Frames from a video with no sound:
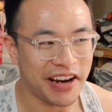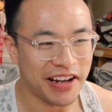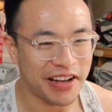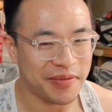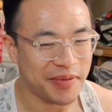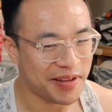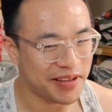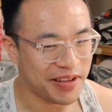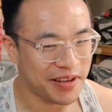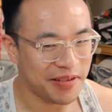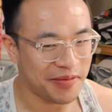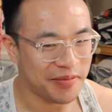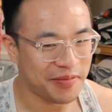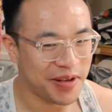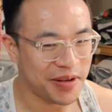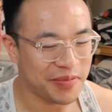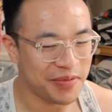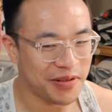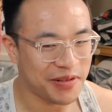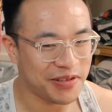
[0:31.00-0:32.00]
not
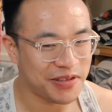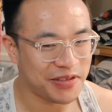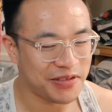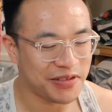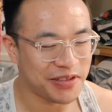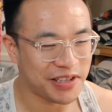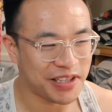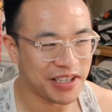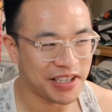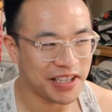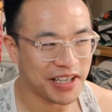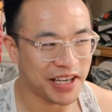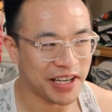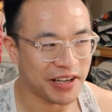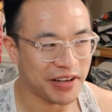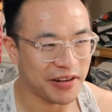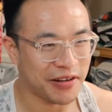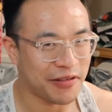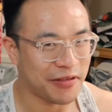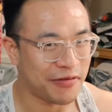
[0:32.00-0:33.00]
expecting people to really
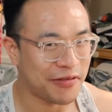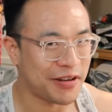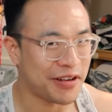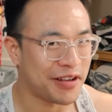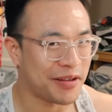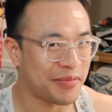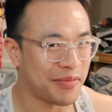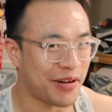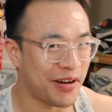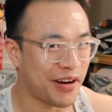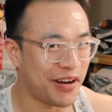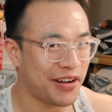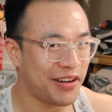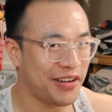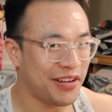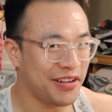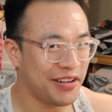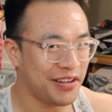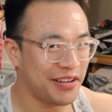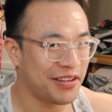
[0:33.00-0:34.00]
like
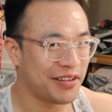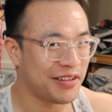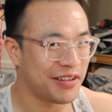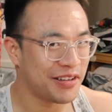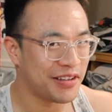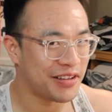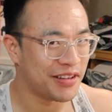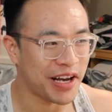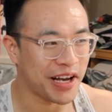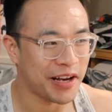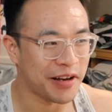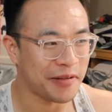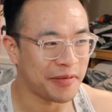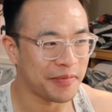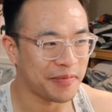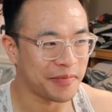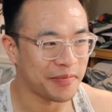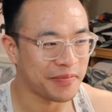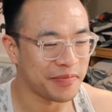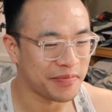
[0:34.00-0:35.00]
respond, but
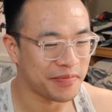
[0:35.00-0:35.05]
